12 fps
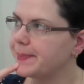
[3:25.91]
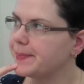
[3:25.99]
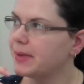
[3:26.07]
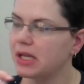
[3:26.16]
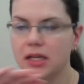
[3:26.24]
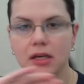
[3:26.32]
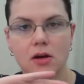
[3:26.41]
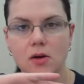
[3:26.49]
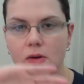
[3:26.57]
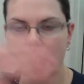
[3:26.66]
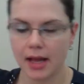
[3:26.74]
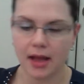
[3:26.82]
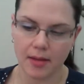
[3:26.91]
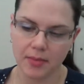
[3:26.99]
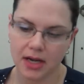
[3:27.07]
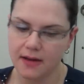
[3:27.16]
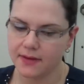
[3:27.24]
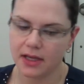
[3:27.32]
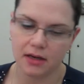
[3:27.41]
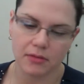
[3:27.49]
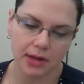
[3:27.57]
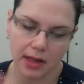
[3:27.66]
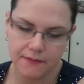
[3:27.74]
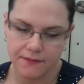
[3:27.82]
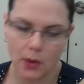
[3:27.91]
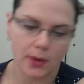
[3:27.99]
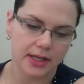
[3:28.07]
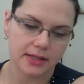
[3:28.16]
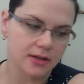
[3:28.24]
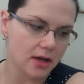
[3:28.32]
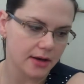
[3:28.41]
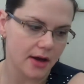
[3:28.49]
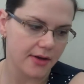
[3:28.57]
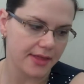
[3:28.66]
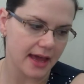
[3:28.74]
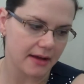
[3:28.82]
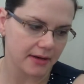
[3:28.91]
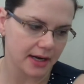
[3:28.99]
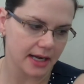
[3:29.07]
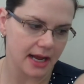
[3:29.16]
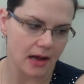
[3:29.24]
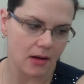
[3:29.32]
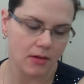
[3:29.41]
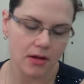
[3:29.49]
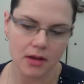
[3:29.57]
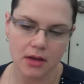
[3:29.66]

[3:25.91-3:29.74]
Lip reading: But you know, I'm not even going to really focus on all that right now.